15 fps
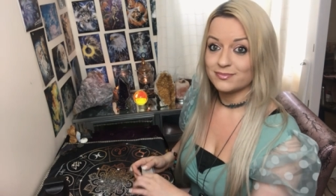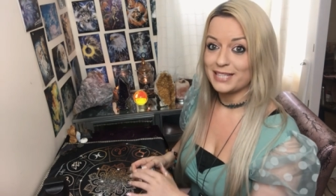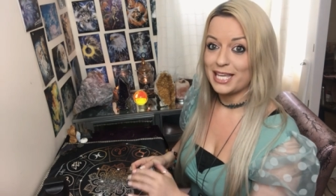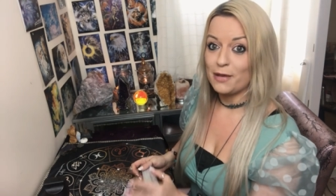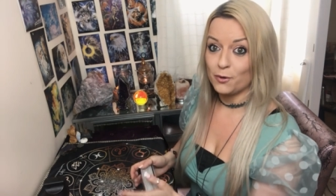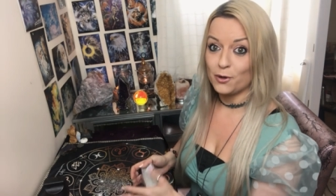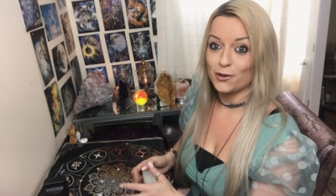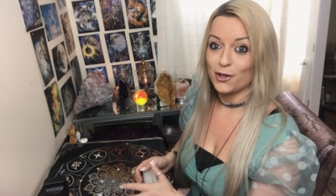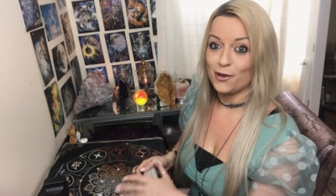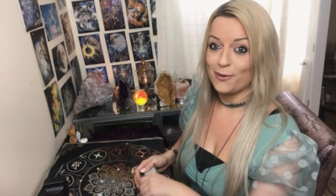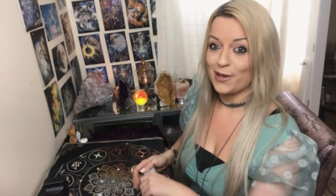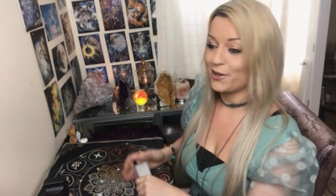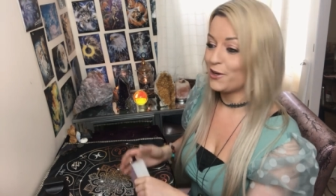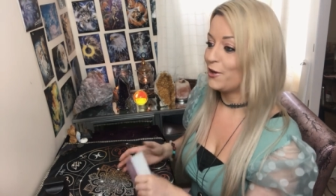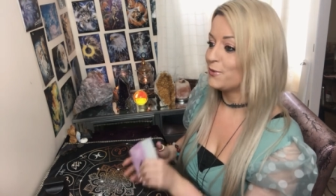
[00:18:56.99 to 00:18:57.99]
it will go
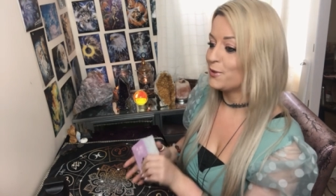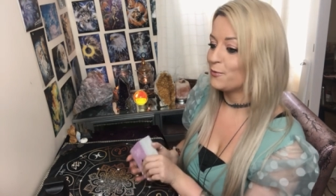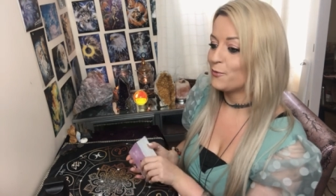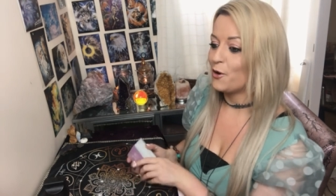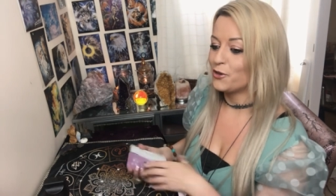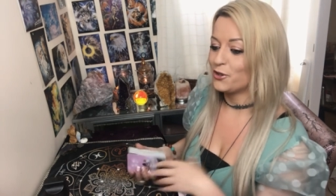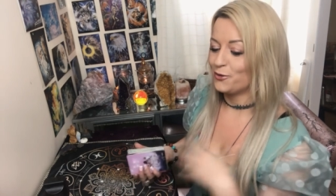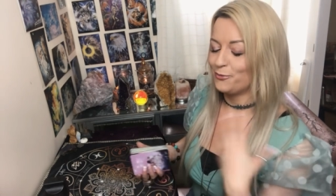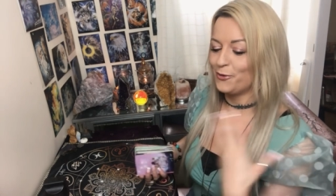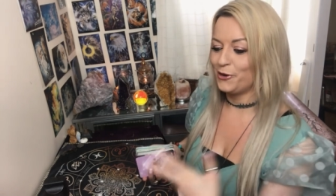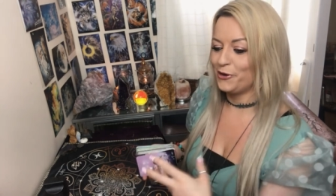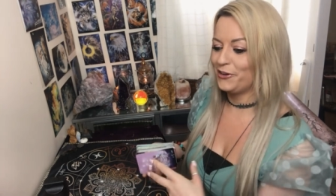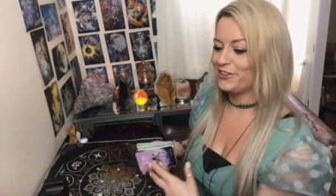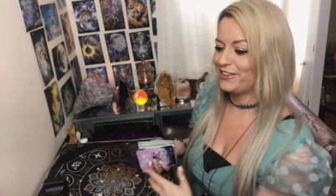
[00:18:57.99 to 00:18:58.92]
back up the more the more